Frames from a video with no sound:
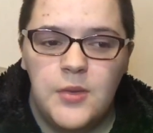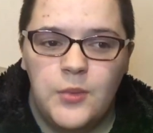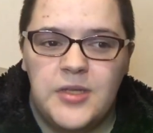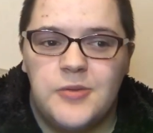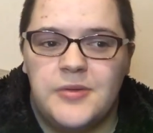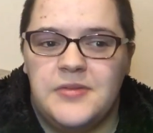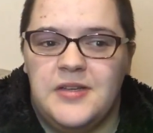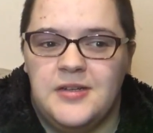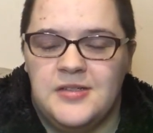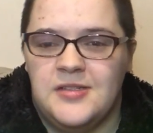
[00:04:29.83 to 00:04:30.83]
which we've
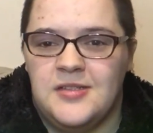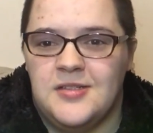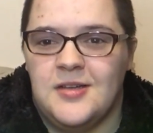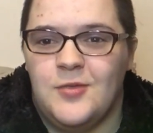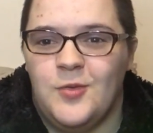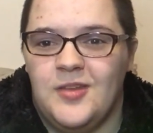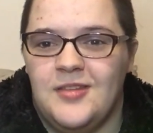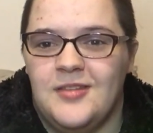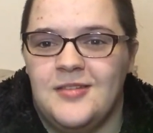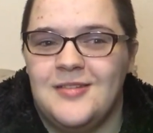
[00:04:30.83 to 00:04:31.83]
seen our sister suffer
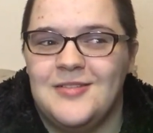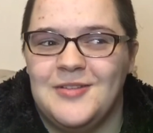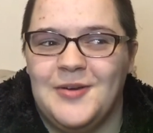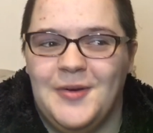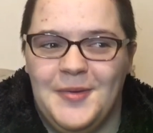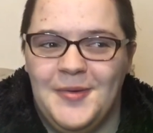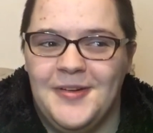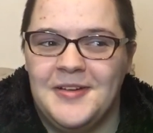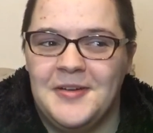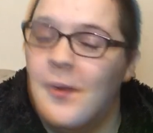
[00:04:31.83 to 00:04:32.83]
with, so
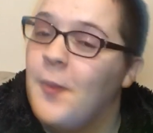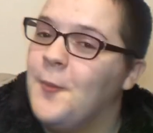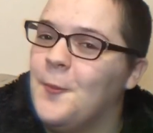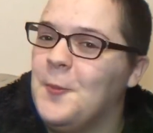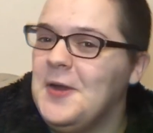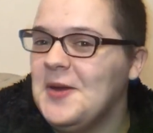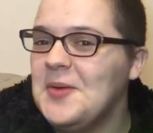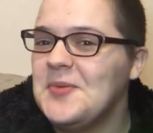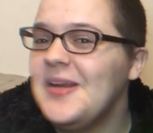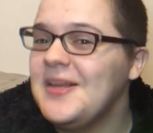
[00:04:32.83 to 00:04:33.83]
we
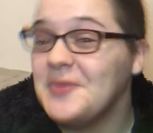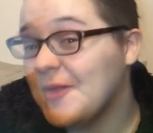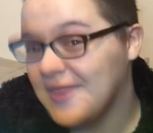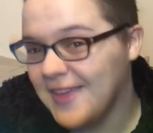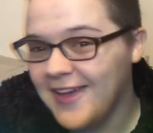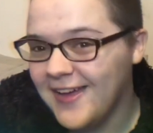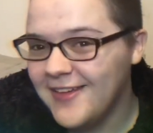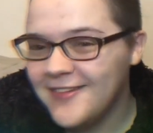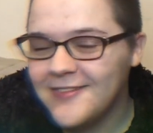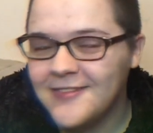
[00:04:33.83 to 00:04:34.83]
don't really want that.
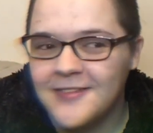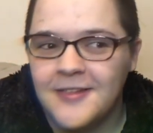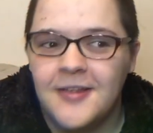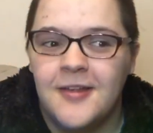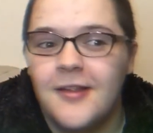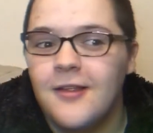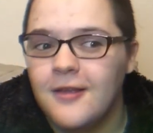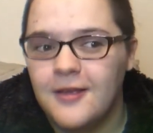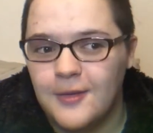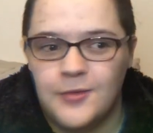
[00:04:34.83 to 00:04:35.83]

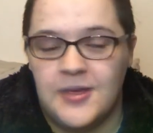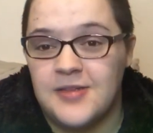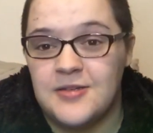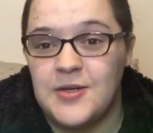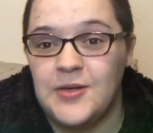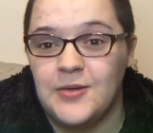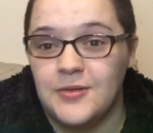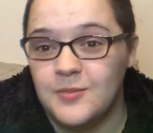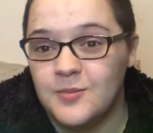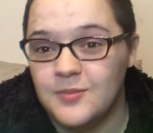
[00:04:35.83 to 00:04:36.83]
It also has no cure,
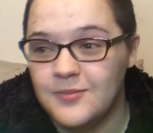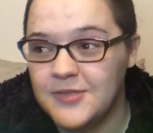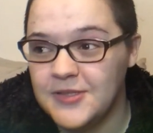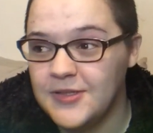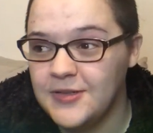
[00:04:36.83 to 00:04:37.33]
so,